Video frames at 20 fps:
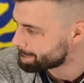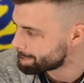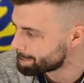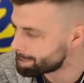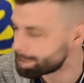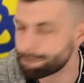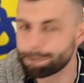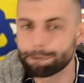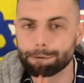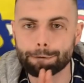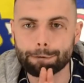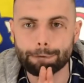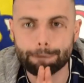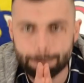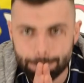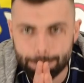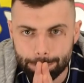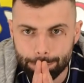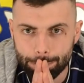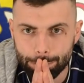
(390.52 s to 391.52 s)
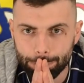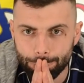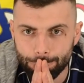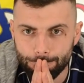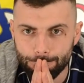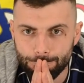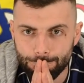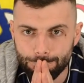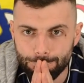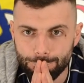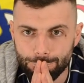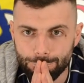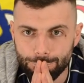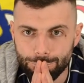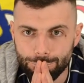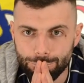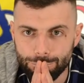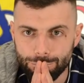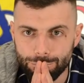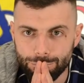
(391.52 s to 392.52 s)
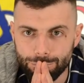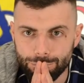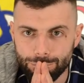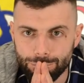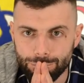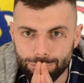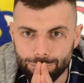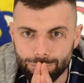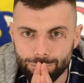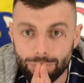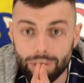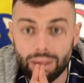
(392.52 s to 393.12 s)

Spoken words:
How do you cure fleas?